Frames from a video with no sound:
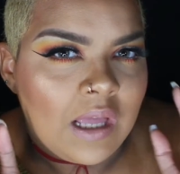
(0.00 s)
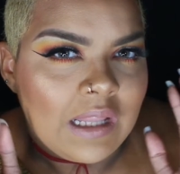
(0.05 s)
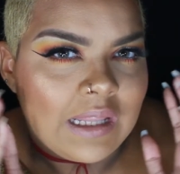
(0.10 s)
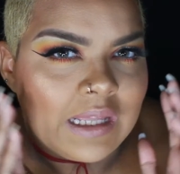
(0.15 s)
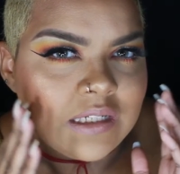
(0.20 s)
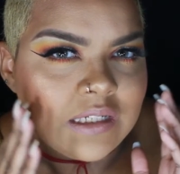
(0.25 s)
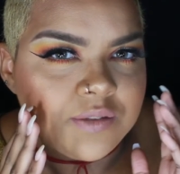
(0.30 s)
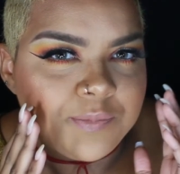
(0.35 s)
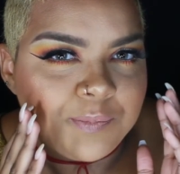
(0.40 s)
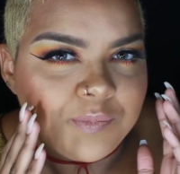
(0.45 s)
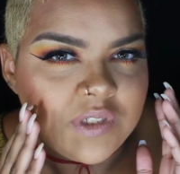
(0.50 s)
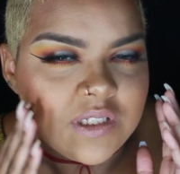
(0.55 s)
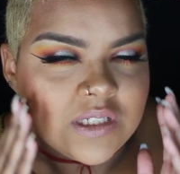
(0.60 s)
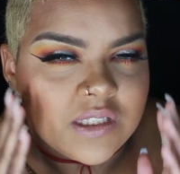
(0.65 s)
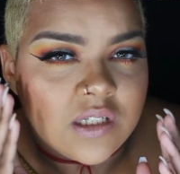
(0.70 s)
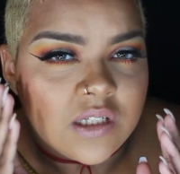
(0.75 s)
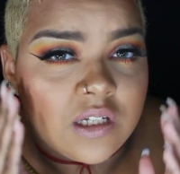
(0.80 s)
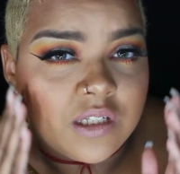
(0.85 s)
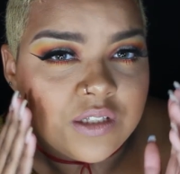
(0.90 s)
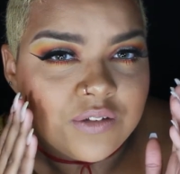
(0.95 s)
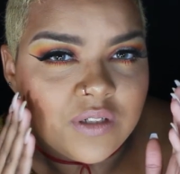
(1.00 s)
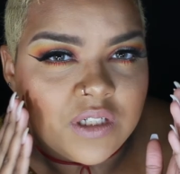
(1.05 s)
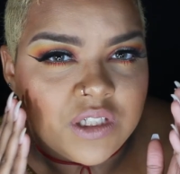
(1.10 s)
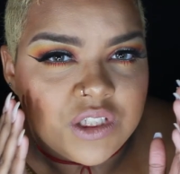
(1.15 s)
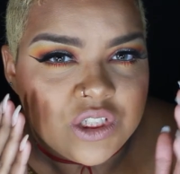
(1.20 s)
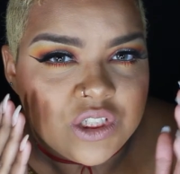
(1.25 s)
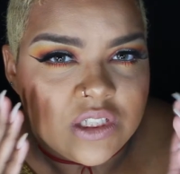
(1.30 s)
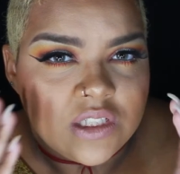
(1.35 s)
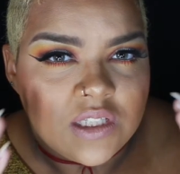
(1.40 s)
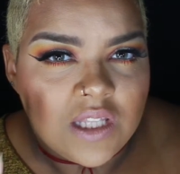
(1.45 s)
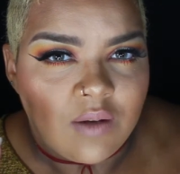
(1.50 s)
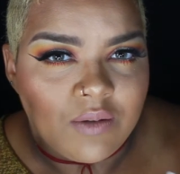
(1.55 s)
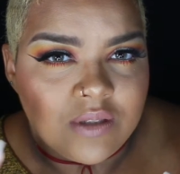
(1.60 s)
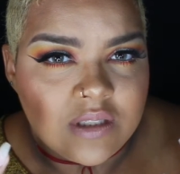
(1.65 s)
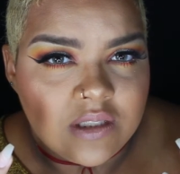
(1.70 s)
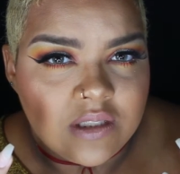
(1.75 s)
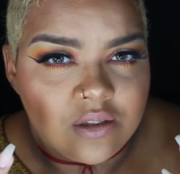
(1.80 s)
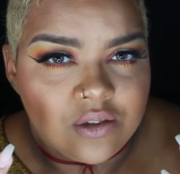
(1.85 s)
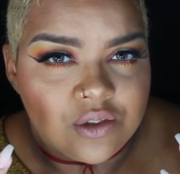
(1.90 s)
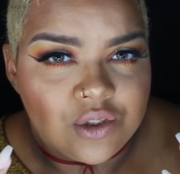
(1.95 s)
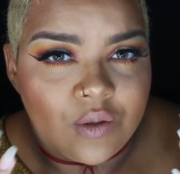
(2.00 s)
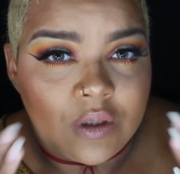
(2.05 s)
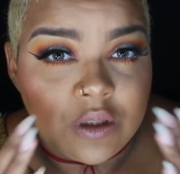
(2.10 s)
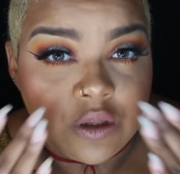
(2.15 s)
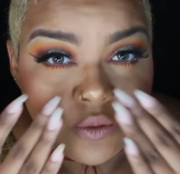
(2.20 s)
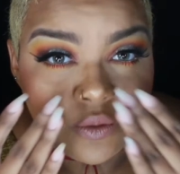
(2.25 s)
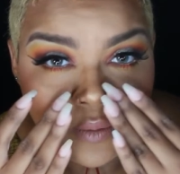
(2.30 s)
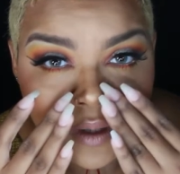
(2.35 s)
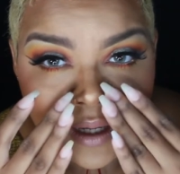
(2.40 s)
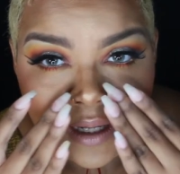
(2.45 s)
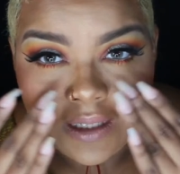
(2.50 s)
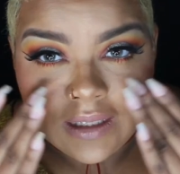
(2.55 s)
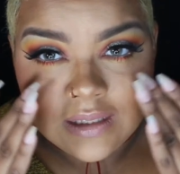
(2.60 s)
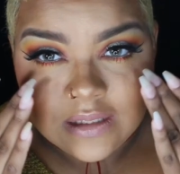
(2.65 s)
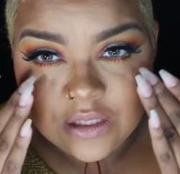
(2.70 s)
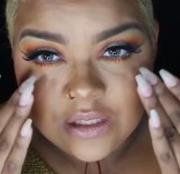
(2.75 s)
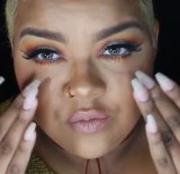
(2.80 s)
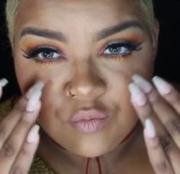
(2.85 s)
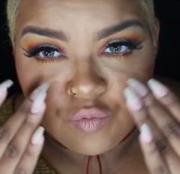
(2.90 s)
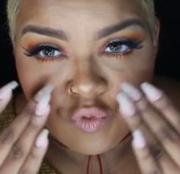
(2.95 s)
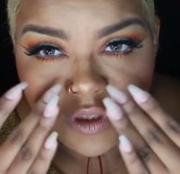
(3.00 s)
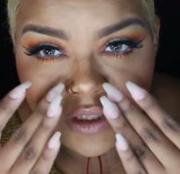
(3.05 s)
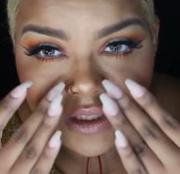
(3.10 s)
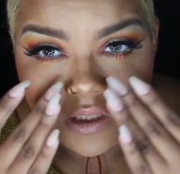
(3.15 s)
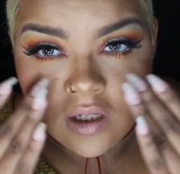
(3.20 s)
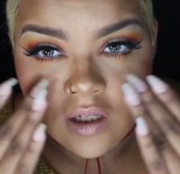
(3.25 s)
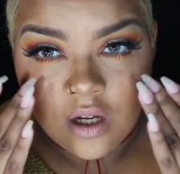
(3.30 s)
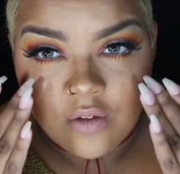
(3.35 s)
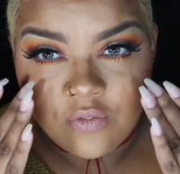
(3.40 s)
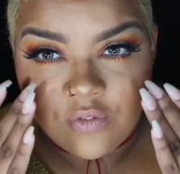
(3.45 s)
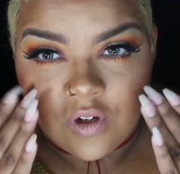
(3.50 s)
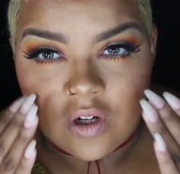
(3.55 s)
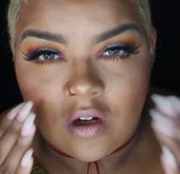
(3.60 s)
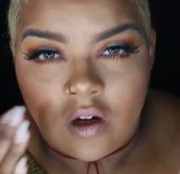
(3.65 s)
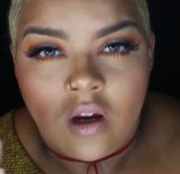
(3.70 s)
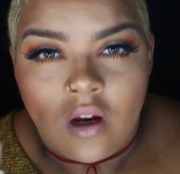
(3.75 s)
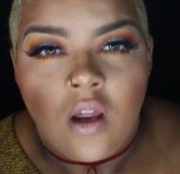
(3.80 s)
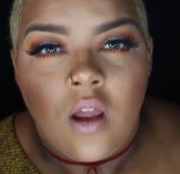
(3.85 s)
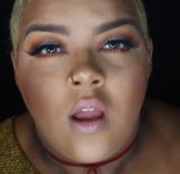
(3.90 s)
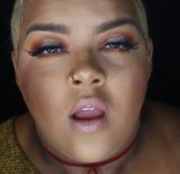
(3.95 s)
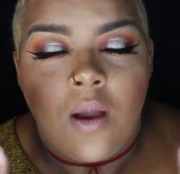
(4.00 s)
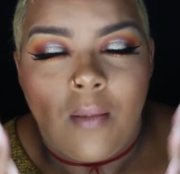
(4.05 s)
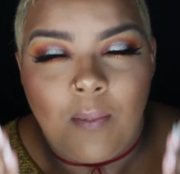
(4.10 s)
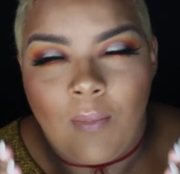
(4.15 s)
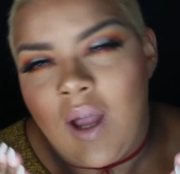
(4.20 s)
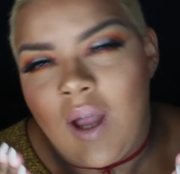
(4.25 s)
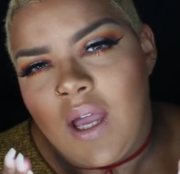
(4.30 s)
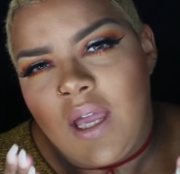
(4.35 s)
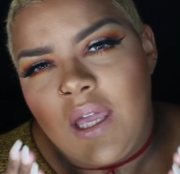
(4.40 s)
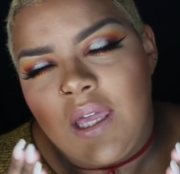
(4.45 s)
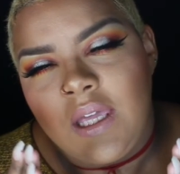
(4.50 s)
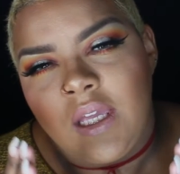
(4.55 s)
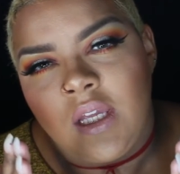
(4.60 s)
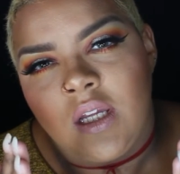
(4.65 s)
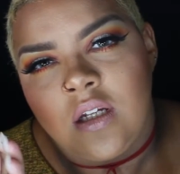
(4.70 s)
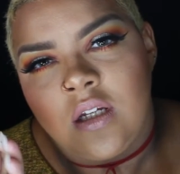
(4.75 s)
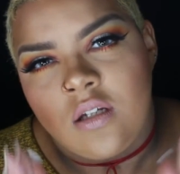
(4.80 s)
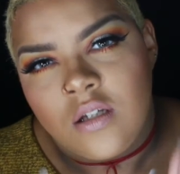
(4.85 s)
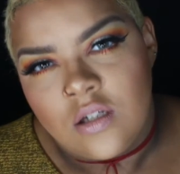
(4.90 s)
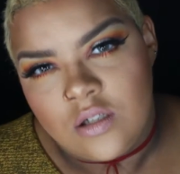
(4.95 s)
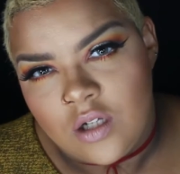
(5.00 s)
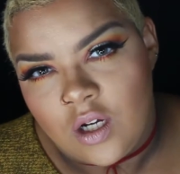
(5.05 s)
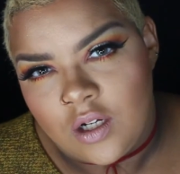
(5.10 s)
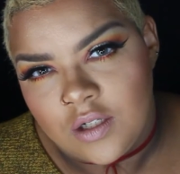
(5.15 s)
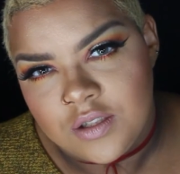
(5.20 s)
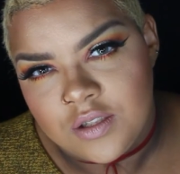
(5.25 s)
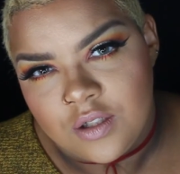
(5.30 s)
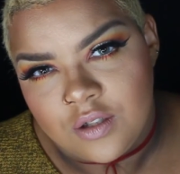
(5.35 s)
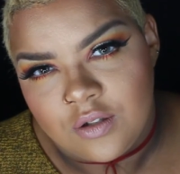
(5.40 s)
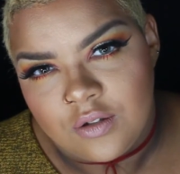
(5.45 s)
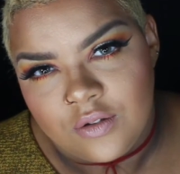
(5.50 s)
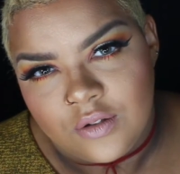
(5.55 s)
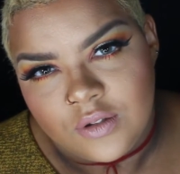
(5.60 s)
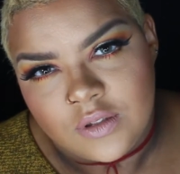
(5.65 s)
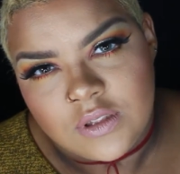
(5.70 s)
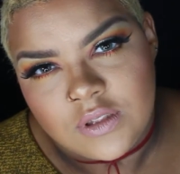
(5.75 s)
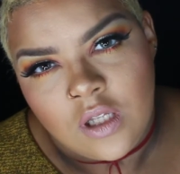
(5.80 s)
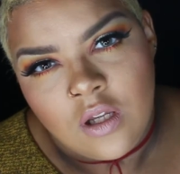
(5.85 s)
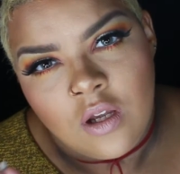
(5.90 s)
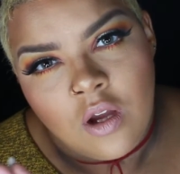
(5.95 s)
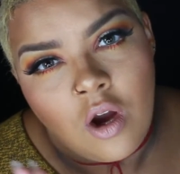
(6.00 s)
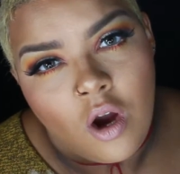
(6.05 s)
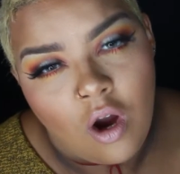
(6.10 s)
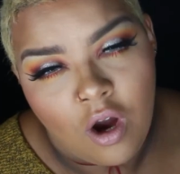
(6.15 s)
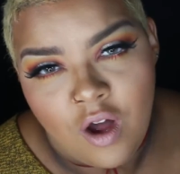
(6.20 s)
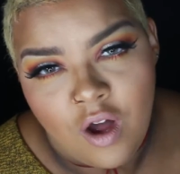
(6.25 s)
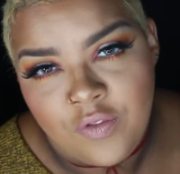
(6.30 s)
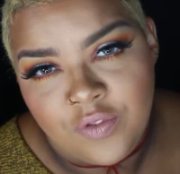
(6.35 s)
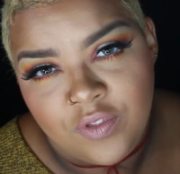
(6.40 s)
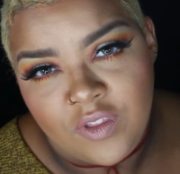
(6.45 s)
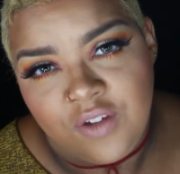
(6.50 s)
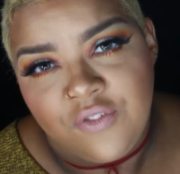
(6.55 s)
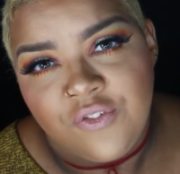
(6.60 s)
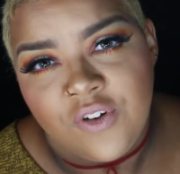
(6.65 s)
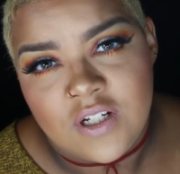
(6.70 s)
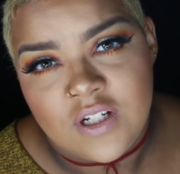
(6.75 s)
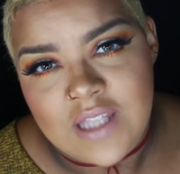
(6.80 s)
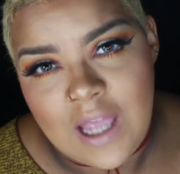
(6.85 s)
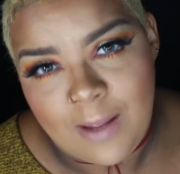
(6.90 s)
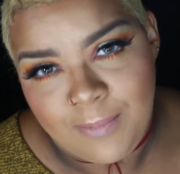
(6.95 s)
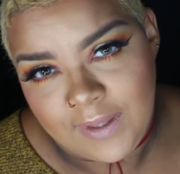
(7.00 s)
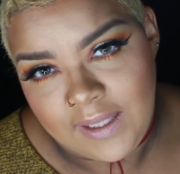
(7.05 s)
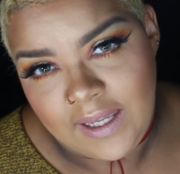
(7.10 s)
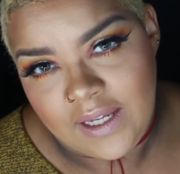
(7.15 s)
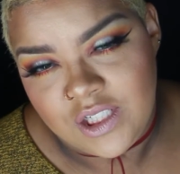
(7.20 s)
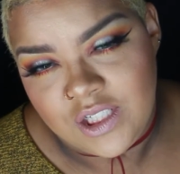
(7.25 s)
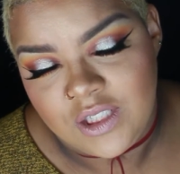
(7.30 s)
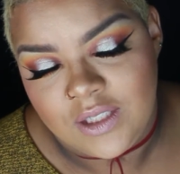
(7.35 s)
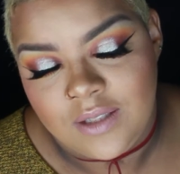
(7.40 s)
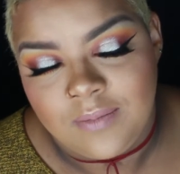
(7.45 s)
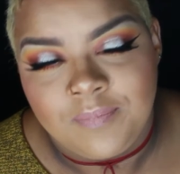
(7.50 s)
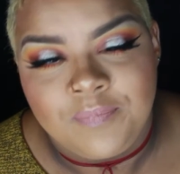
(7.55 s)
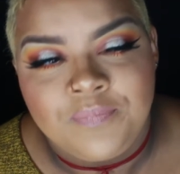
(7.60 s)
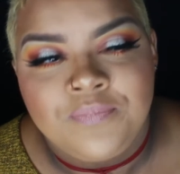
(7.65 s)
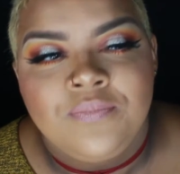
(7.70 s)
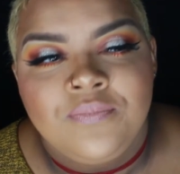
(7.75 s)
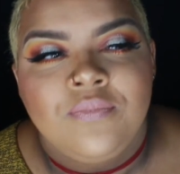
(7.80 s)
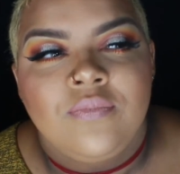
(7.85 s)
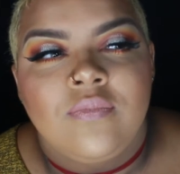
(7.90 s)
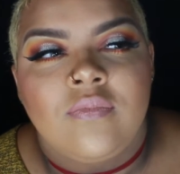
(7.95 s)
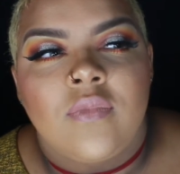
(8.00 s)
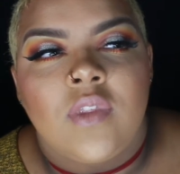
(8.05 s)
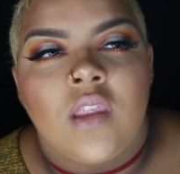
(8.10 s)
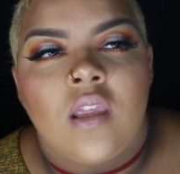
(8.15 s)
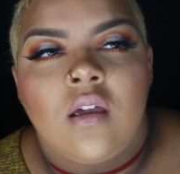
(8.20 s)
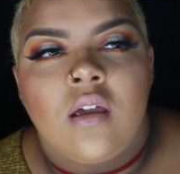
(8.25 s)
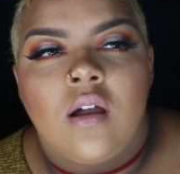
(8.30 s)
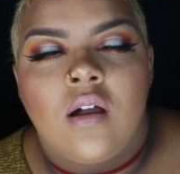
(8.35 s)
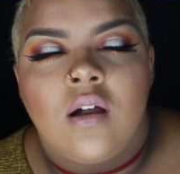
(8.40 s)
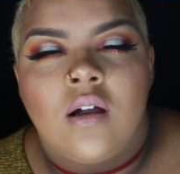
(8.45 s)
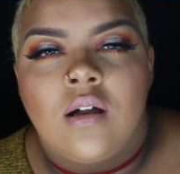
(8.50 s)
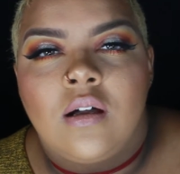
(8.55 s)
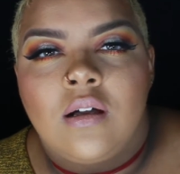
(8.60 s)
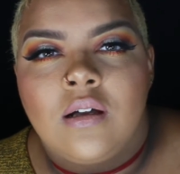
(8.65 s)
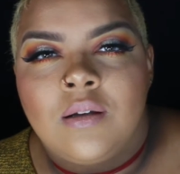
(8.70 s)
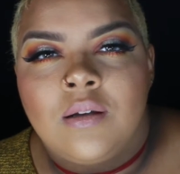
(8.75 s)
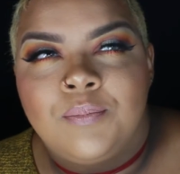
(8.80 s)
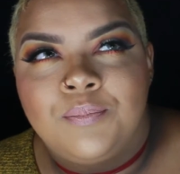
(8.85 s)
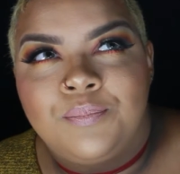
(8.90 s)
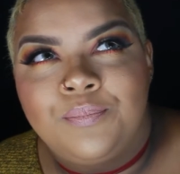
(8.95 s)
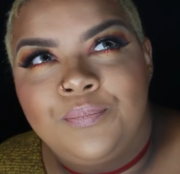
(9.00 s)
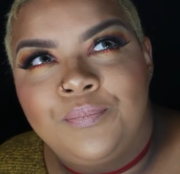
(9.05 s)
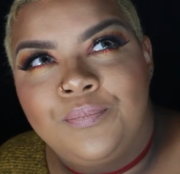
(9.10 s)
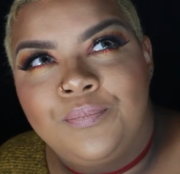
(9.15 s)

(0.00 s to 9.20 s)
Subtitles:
like discoloration that was still showing through, and it didn't really cover my dark circles on the first application. My